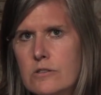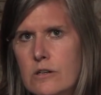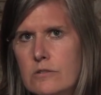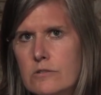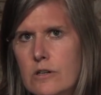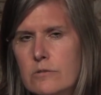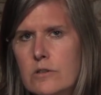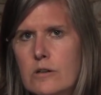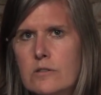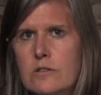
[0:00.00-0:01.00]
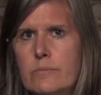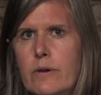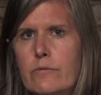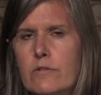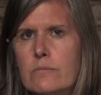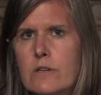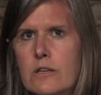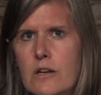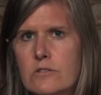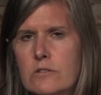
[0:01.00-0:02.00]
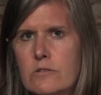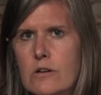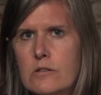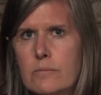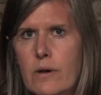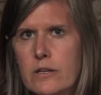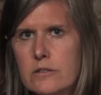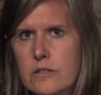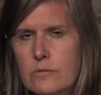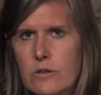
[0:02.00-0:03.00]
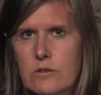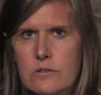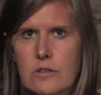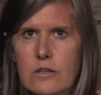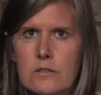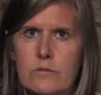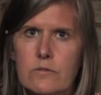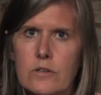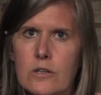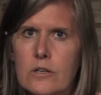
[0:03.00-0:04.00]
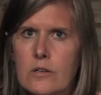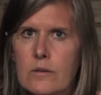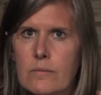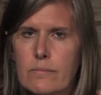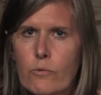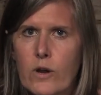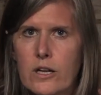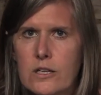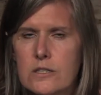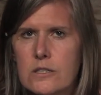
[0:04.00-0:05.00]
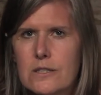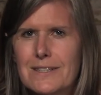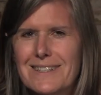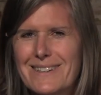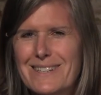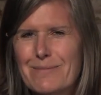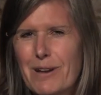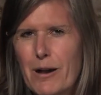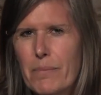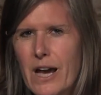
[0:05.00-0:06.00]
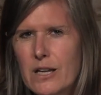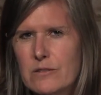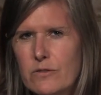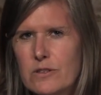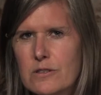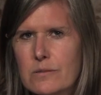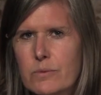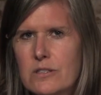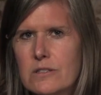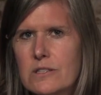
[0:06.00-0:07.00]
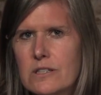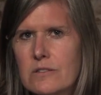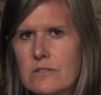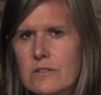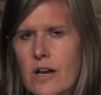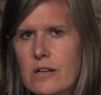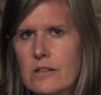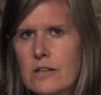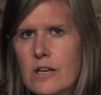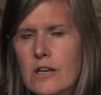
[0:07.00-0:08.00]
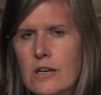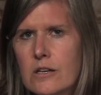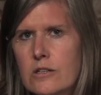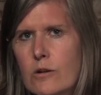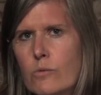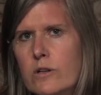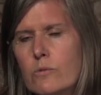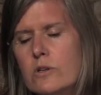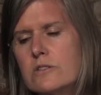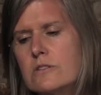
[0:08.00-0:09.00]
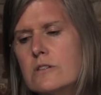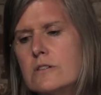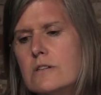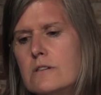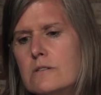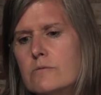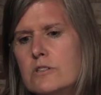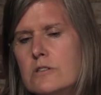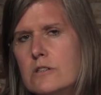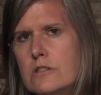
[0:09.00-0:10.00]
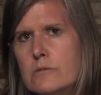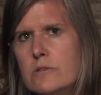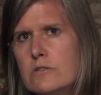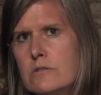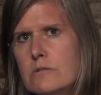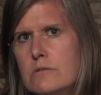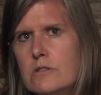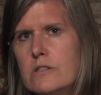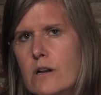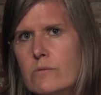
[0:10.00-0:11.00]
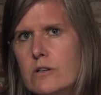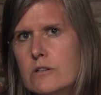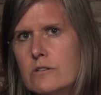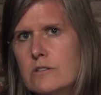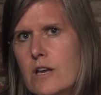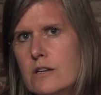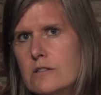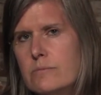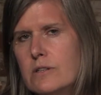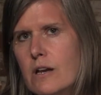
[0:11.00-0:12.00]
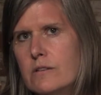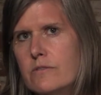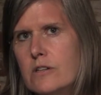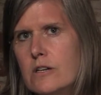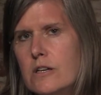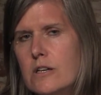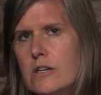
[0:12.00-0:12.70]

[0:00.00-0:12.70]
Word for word: don't, don't notice, but for me, I struggle mightily with those kind of weighty decisions about past versus present tense and how to, you know, what, what's, the, what's the human story that I want to create to be kind of the